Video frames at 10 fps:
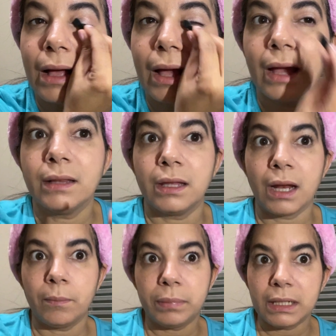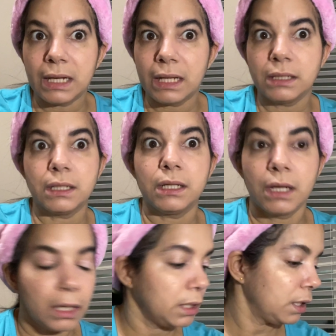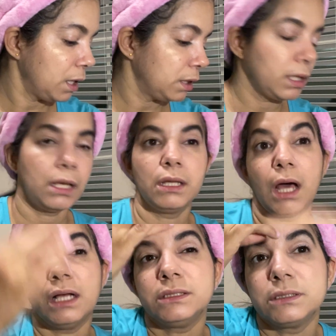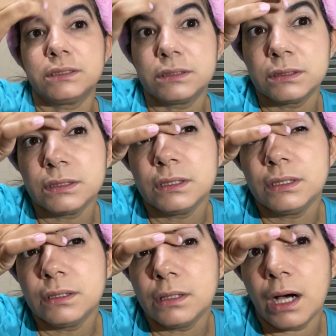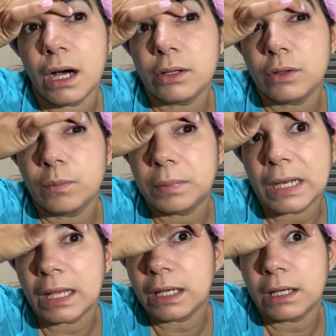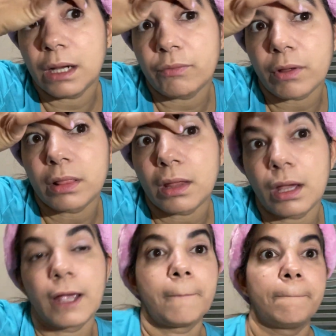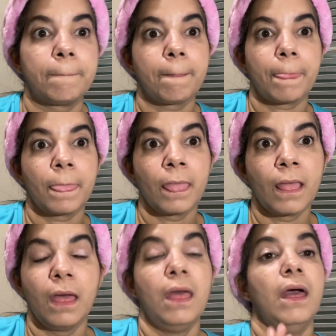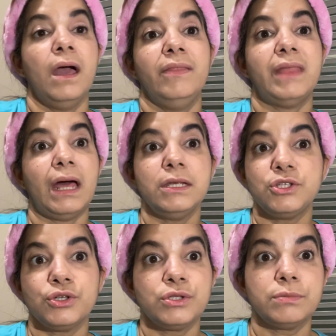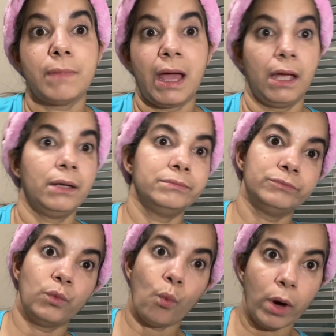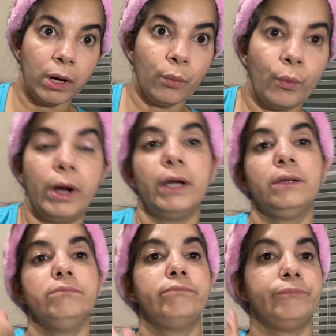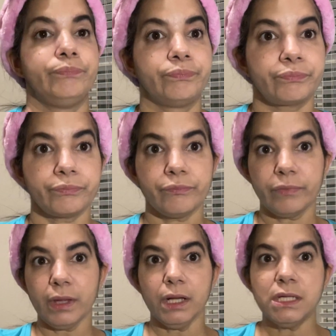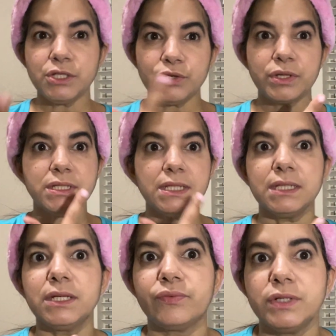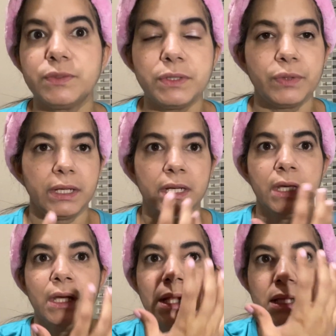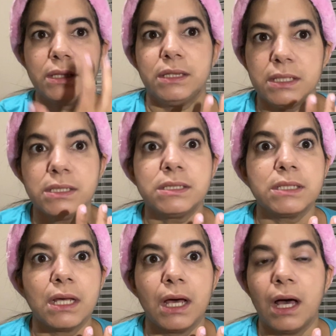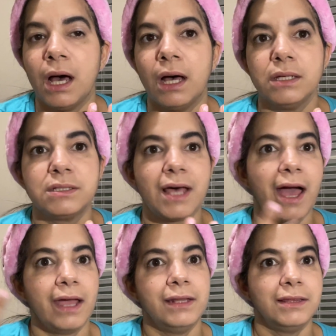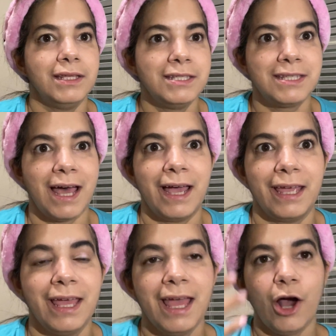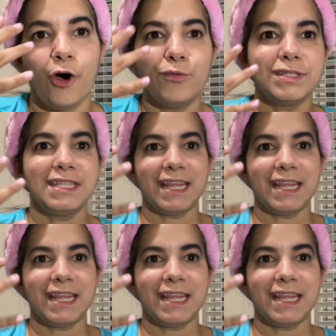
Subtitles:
and then I blend it in, and then that's how you blend in everything. And that is just my one-on-one. And you can see the difference between this side and this side. Obviously